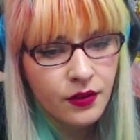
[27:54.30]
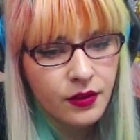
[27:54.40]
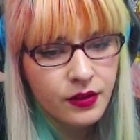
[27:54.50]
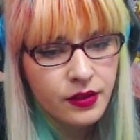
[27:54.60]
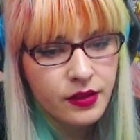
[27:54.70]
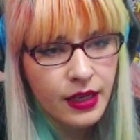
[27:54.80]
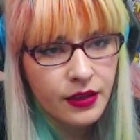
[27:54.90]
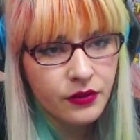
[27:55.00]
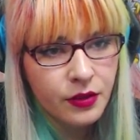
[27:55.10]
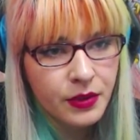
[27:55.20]
Satin
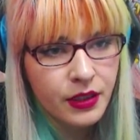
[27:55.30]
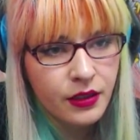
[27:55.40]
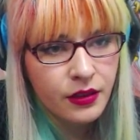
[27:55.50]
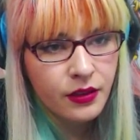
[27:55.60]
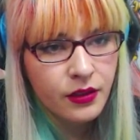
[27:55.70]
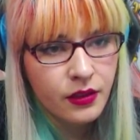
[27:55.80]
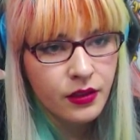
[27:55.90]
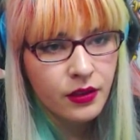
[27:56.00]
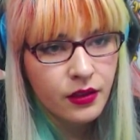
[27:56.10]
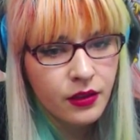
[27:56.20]
ribbon.
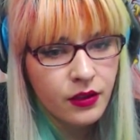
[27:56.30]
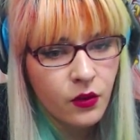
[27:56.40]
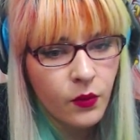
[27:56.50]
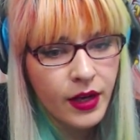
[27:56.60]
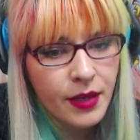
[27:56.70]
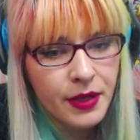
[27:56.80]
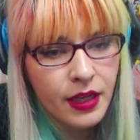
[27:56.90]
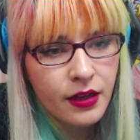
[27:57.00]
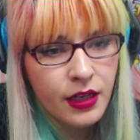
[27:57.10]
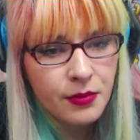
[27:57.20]
Why am I
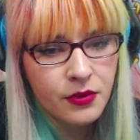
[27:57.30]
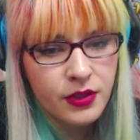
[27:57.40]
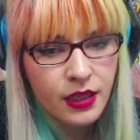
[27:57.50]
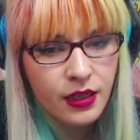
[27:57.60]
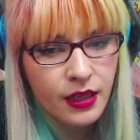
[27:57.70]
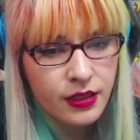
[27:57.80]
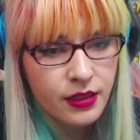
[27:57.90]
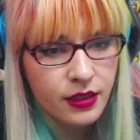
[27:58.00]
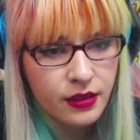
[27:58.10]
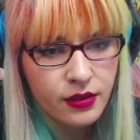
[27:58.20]
unable to connect
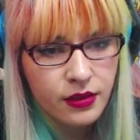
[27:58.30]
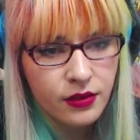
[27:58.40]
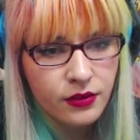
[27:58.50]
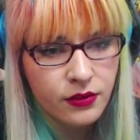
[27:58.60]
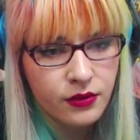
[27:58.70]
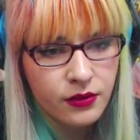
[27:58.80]
these two?